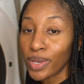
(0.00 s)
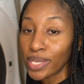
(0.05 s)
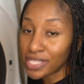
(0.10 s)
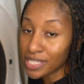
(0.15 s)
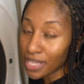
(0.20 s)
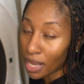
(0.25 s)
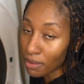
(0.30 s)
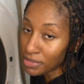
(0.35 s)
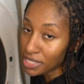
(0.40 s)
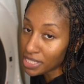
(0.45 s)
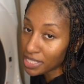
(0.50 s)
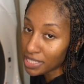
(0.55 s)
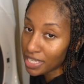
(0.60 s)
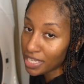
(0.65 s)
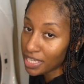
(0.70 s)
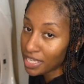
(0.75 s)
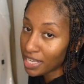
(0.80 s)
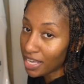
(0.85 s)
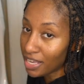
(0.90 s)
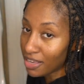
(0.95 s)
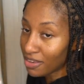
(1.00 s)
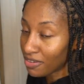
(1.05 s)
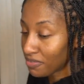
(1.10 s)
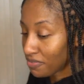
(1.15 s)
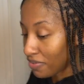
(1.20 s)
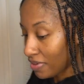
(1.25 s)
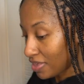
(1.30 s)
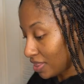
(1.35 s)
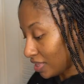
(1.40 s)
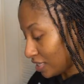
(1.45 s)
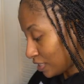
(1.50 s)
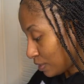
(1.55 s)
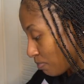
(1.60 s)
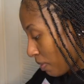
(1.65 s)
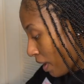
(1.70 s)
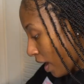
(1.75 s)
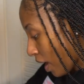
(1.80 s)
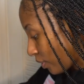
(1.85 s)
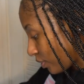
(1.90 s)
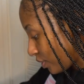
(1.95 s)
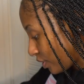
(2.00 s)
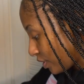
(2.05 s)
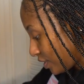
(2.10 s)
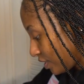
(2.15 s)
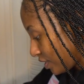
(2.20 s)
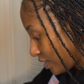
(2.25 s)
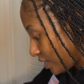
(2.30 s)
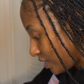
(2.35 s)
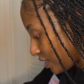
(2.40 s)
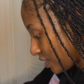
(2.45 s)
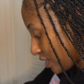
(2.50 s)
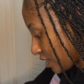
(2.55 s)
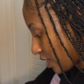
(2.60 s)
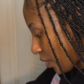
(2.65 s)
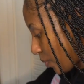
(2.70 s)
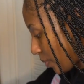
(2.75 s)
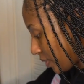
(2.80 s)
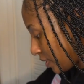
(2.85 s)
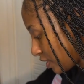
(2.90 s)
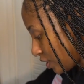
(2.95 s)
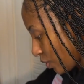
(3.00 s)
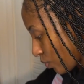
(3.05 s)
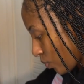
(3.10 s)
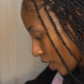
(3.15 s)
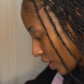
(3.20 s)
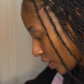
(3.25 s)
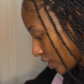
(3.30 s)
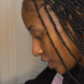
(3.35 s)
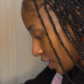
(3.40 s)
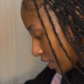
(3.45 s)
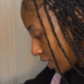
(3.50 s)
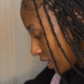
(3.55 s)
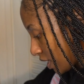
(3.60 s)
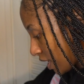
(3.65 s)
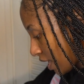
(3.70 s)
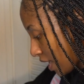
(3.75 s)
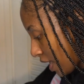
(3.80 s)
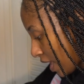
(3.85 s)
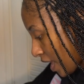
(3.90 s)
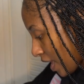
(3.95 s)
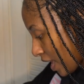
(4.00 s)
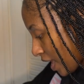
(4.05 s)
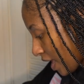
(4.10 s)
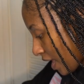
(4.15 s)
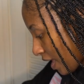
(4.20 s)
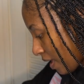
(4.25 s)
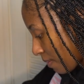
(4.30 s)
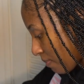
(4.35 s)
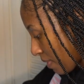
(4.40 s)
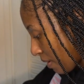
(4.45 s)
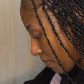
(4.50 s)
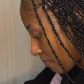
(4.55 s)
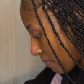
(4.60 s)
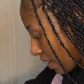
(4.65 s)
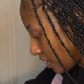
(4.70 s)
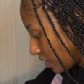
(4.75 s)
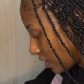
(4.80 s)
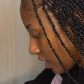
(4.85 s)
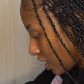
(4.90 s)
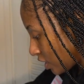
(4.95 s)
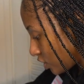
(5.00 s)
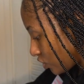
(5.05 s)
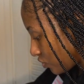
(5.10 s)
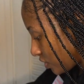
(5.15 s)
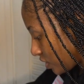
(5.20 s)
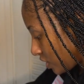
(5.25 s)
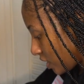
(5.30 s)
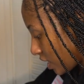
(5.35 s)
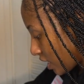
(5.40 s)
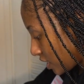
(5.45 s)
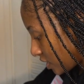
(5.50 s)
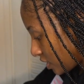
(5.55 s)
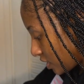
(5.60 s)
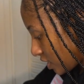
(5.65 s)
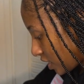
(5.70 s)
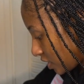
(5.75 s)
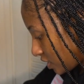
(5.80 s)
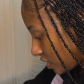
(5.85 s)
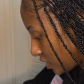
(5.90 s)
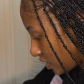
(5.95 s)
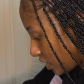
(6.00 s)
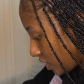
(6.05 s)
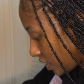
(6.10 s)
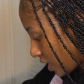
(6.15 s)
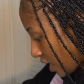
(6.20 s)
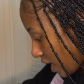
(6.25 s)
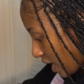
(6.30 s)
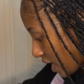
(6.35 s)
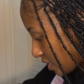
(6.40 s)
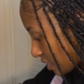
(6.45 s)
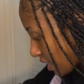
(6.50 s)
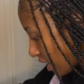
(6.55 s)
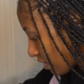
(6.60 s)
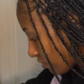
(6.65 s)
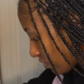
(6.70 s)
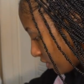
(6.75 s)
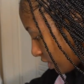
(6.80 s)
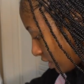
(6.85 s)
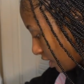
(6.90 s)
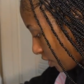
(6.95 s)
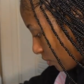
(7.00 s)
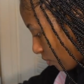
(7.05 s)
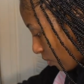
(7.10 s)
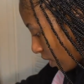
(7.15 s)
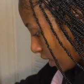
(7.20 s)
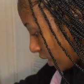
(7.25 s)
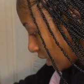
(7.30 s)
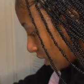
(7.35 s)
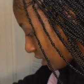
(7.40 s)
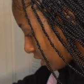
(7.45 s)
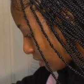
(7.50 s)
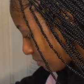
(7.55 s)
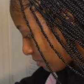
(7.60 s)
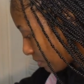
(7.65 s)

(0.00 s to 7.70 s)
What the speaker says: It's time to see if this powder is going to work and make my laundry as sudsy as I really want it to